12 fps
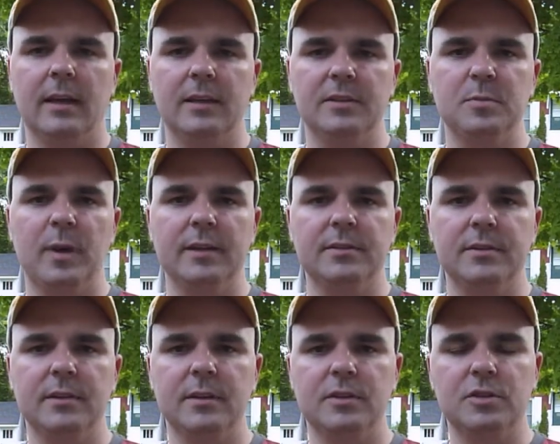
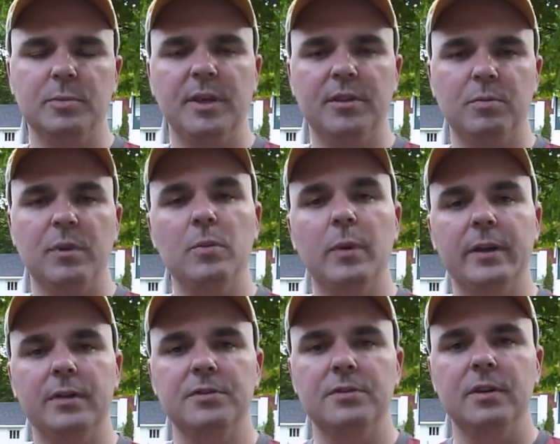sponsor. There's going to be 3
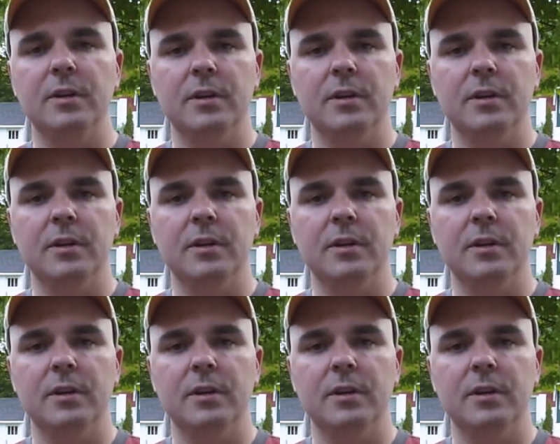winners.